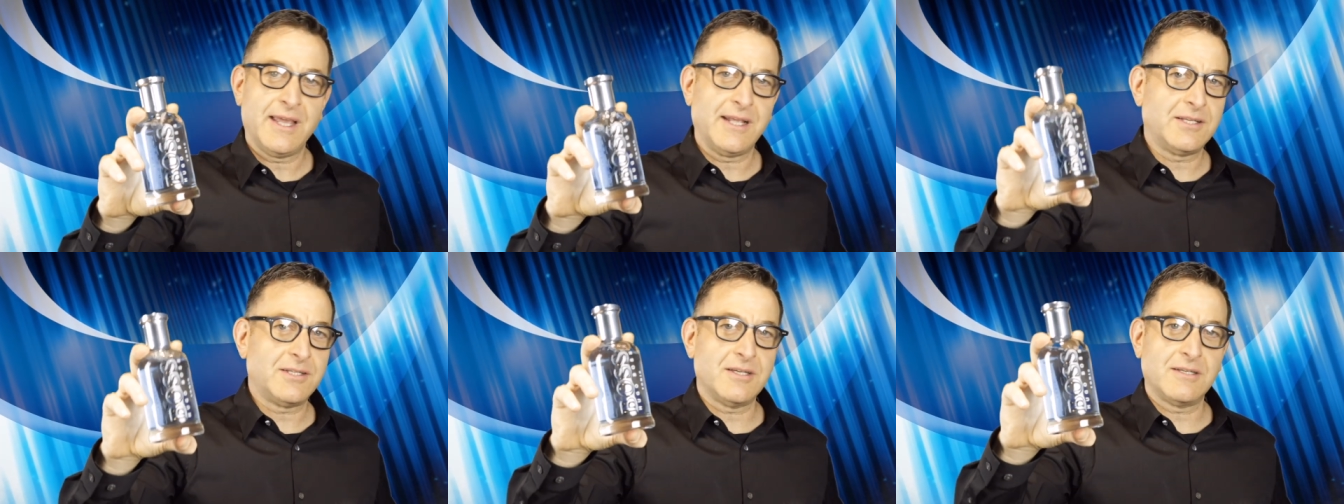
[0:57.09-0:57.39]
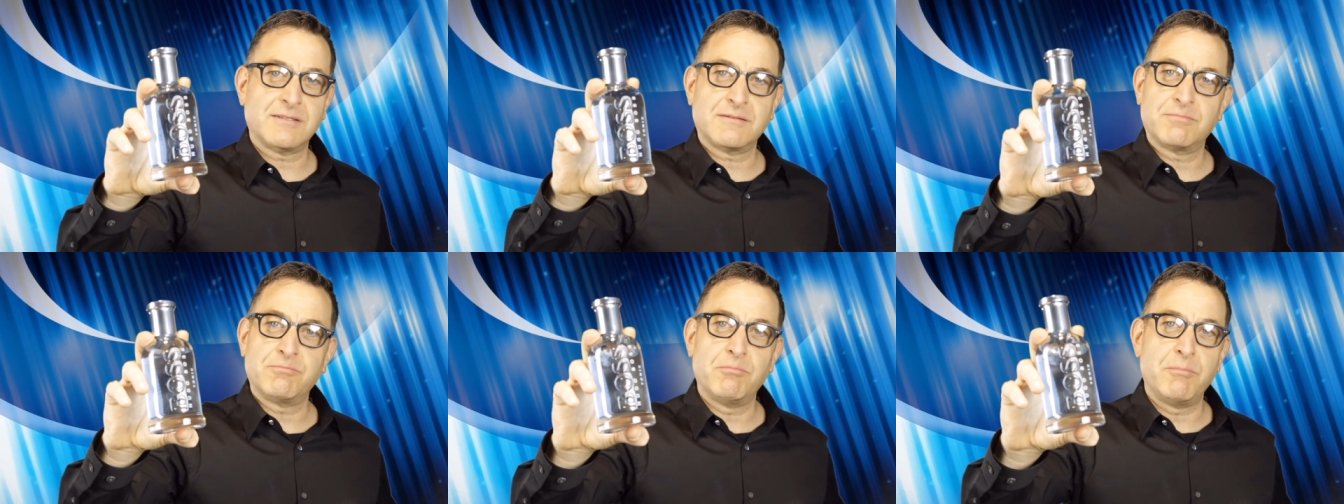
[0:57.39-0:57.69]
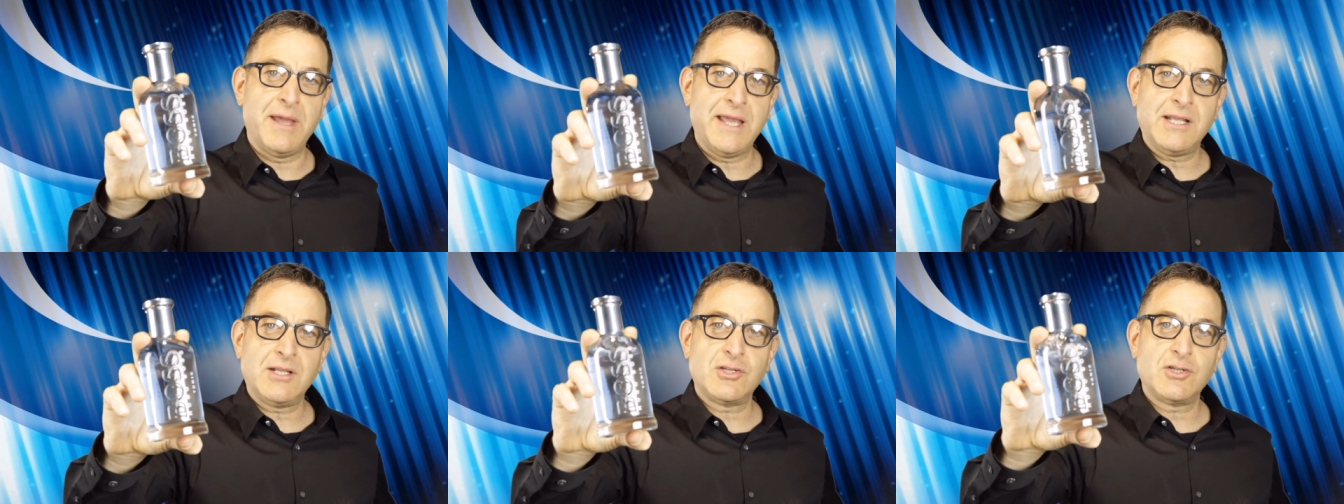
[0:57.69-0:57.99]
It just
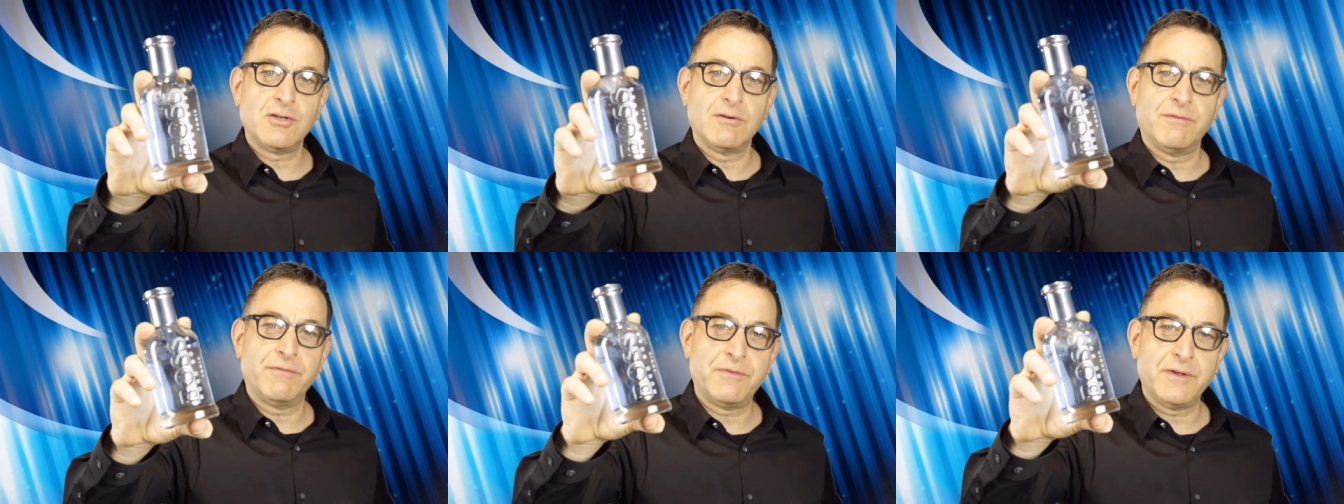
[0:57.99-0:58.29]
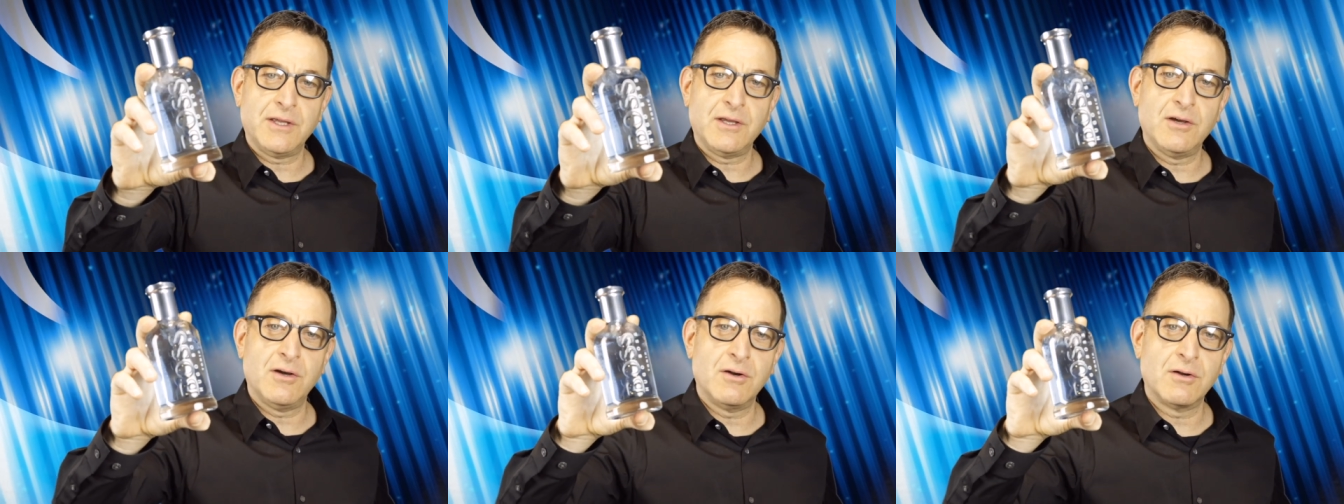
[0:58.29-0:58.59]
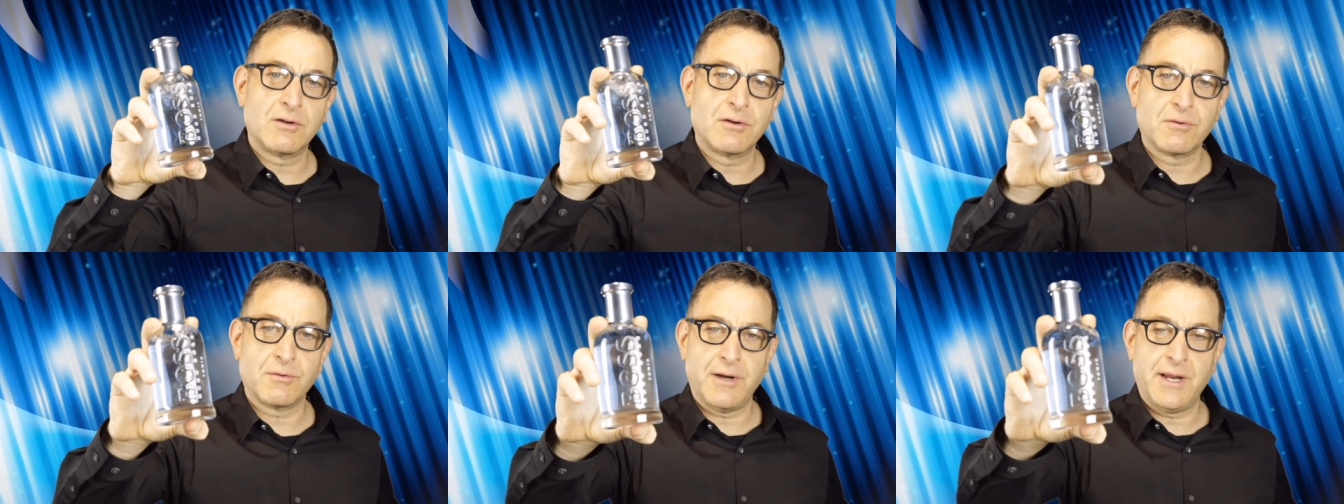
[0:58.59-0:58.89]
makes you feel
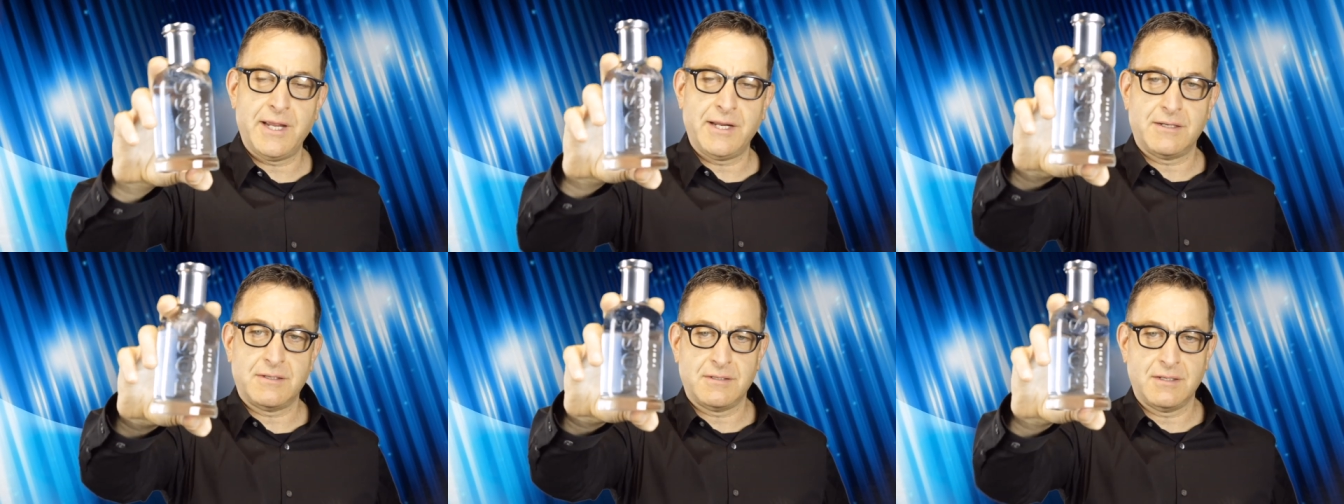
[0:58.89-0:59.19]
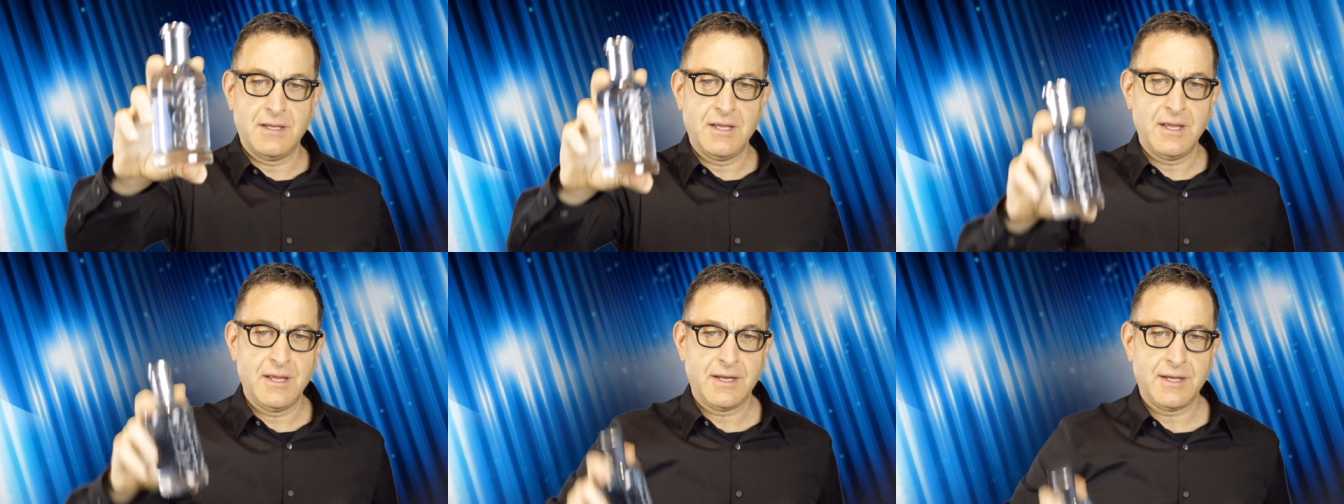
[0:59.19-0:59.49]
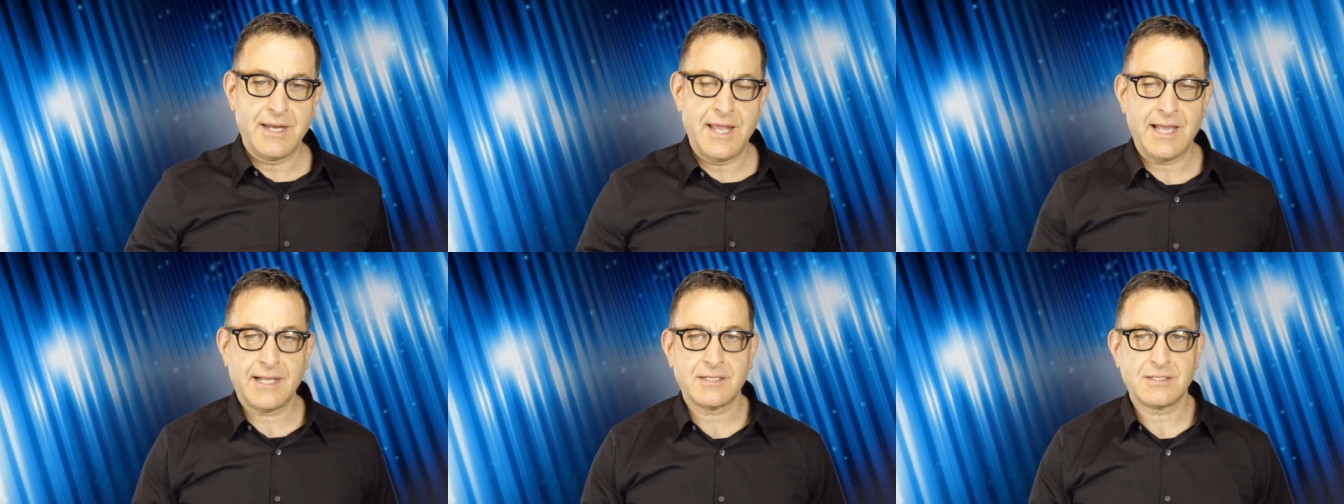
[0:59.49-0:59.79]
great.
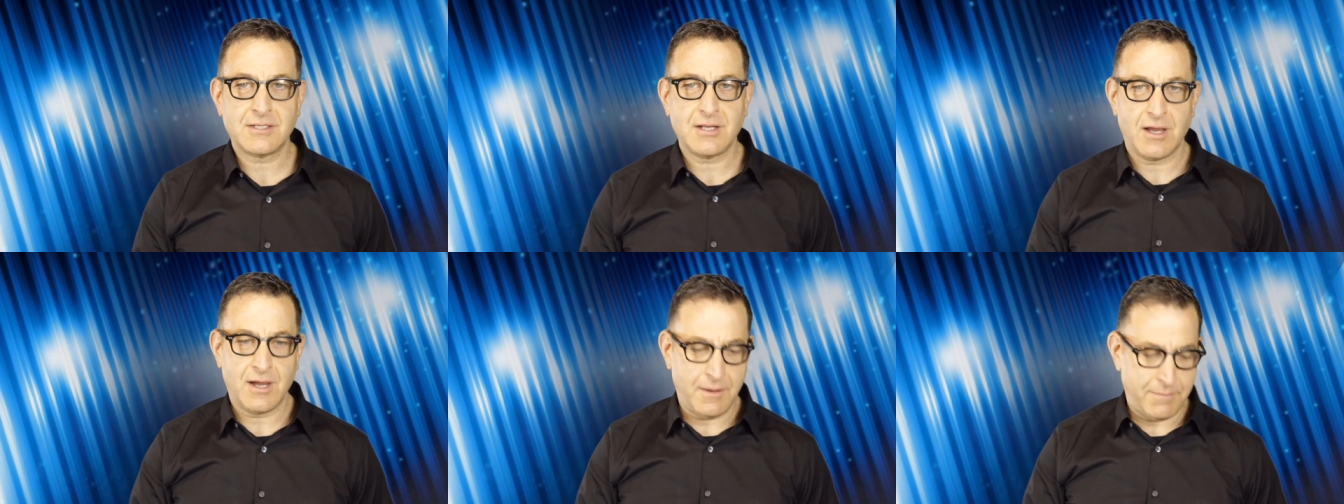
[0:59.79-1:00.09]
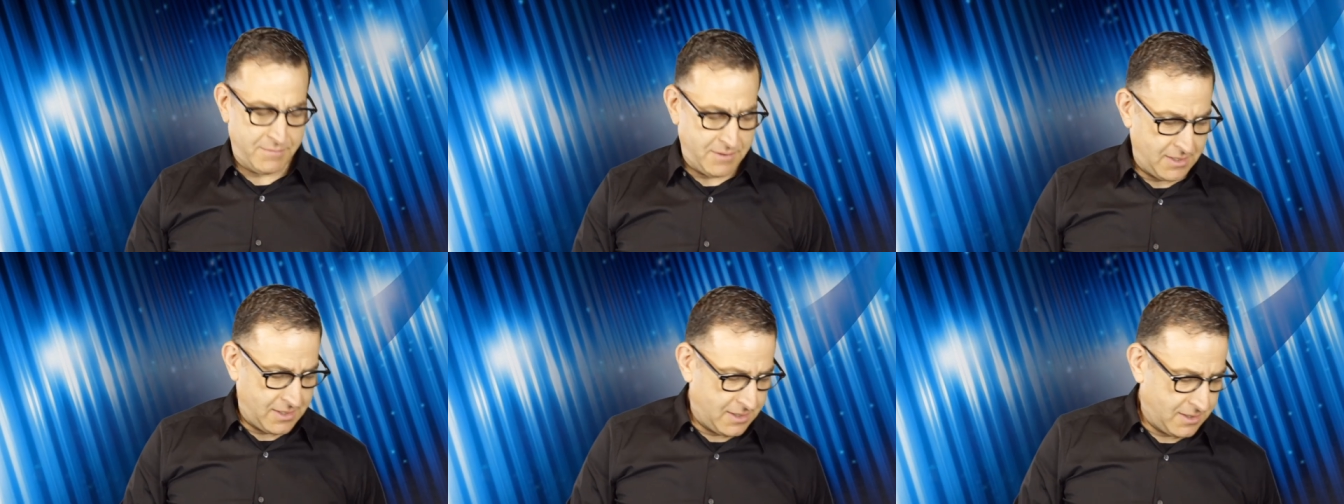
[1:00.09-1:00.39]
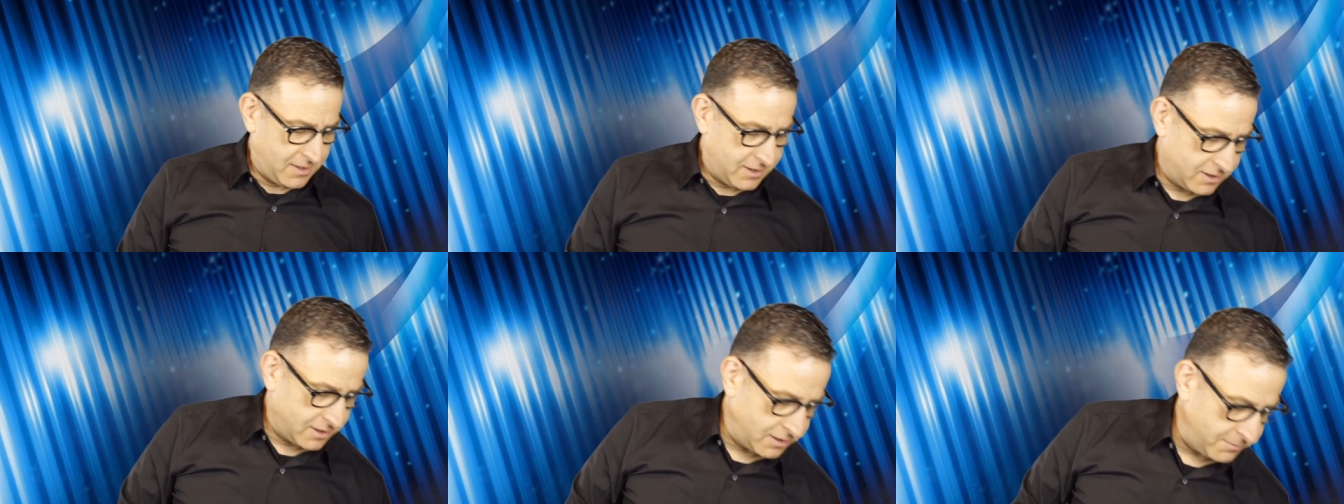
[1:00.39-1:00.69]
Next up,
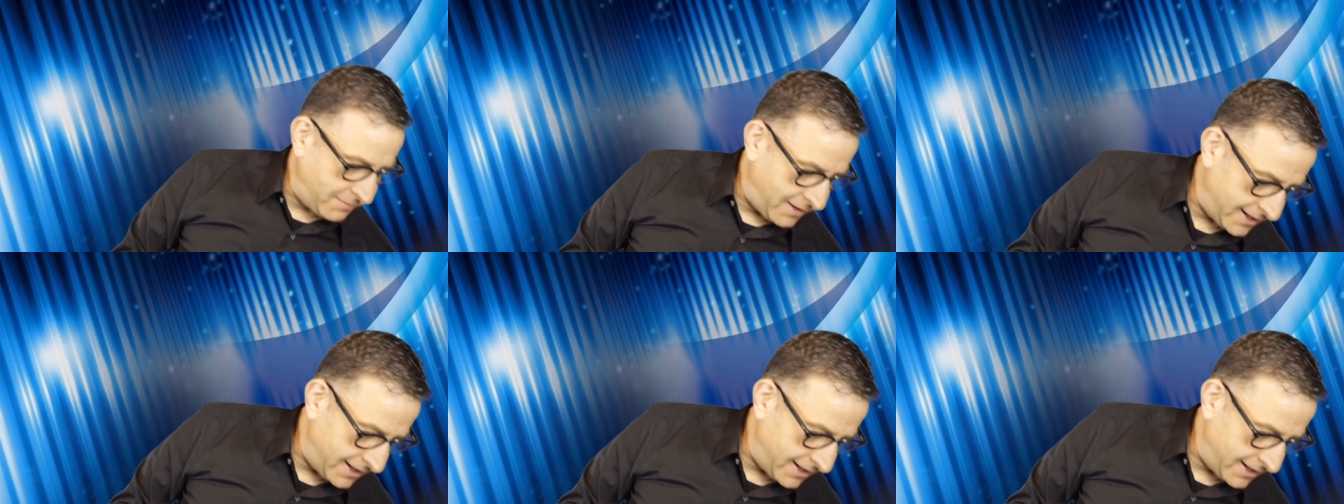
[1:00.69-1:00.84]
you